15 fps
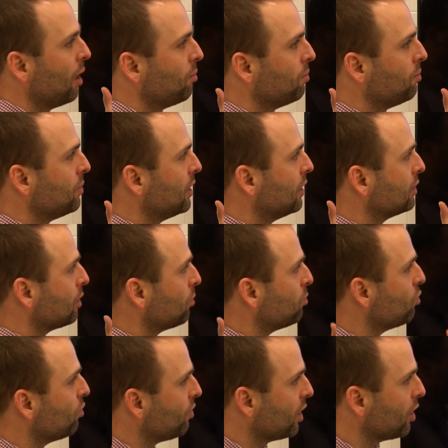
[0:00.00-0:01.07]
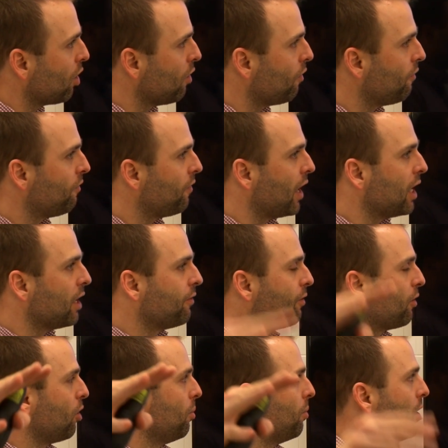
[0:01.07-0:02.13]
means moving away
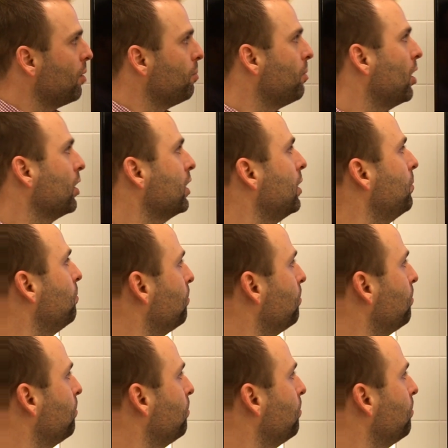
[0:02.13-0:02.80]
from the body.